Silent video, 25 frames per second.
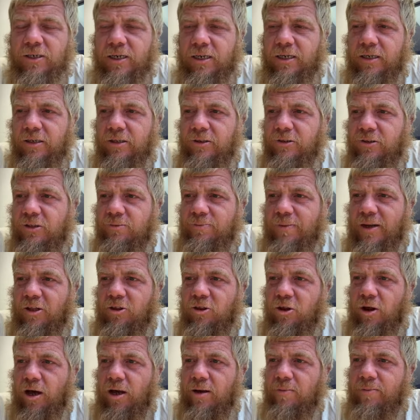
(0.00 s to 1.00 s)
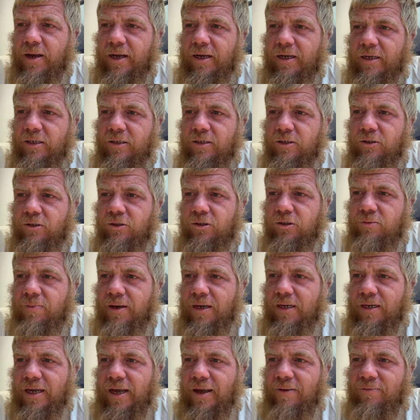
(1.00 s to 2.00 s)
I could lose my job, I could lose my
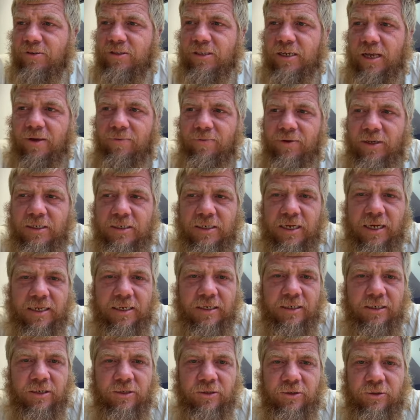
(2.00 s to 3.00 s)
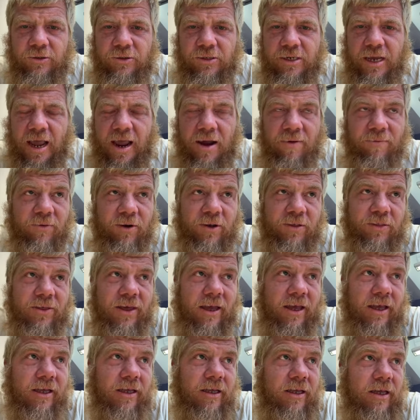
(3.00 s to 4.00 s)
life savings, I could lose
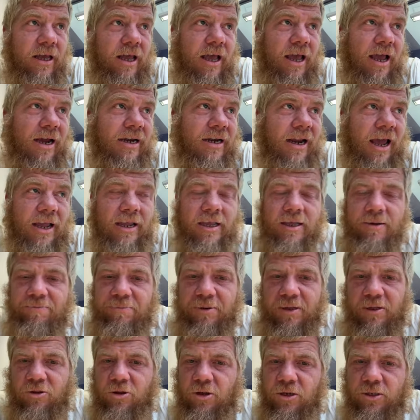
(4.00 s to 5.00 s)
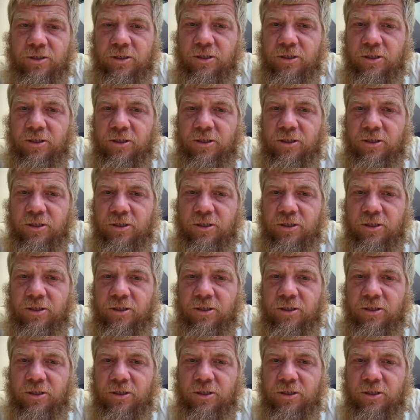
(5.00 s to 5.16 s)
everything, and I could be just